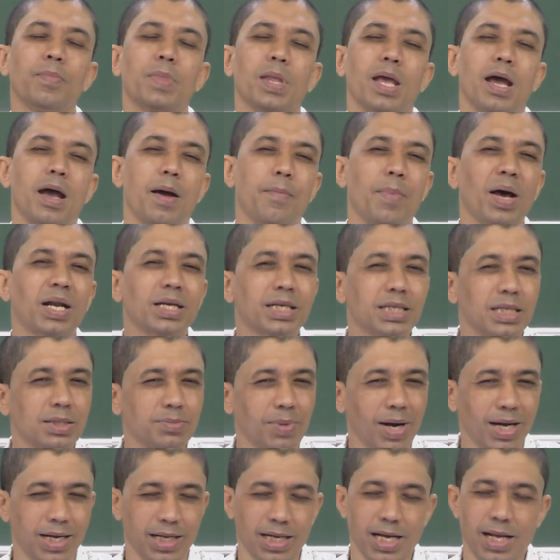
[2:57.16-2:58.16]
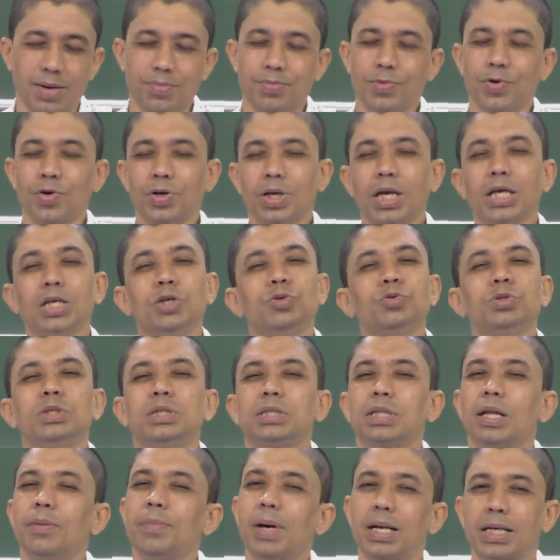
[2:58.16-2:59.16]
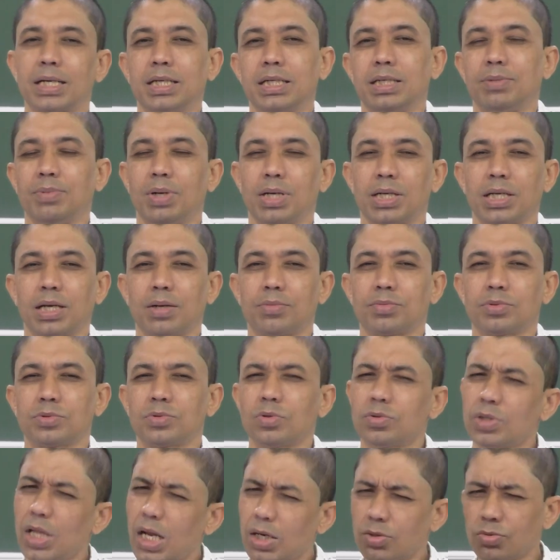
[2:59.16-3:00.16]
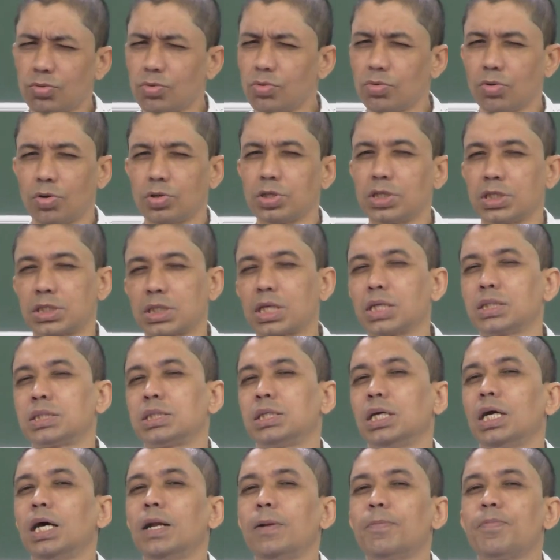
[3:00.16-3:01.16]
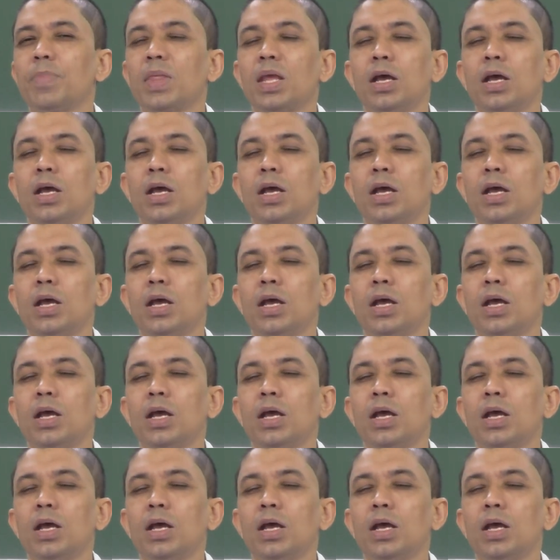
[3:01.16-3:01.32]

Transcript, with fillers: uh, market demand curve okay using the market demand curve so that we will not discuss here